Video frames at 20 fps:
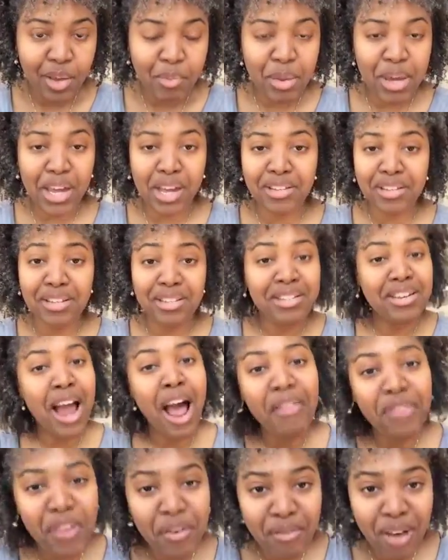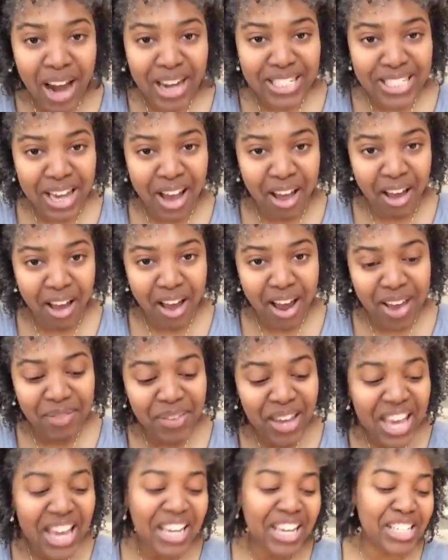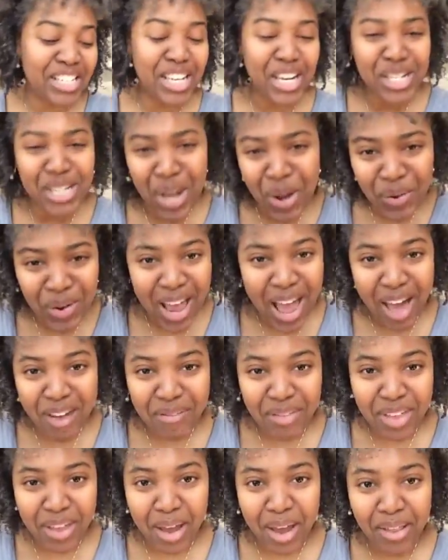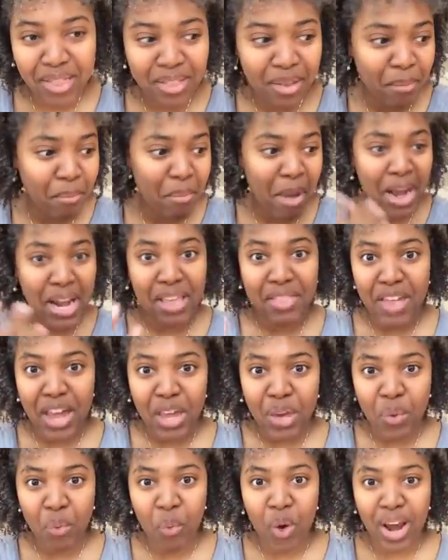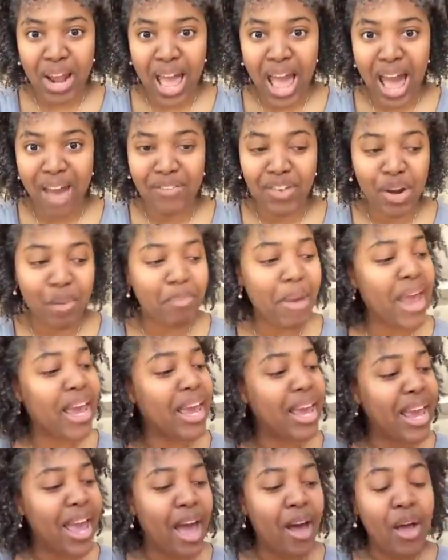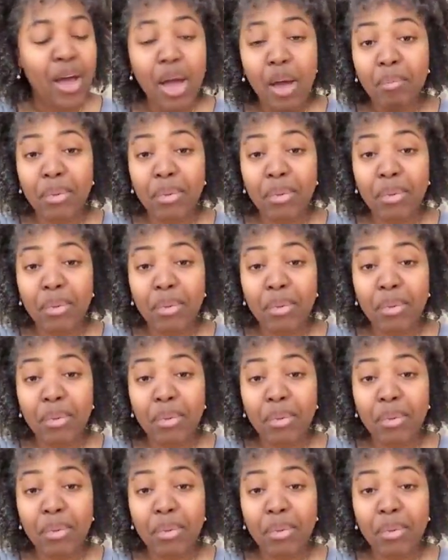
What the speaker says: because it's not the right time, because you don't have the money that you want to have in your bank account,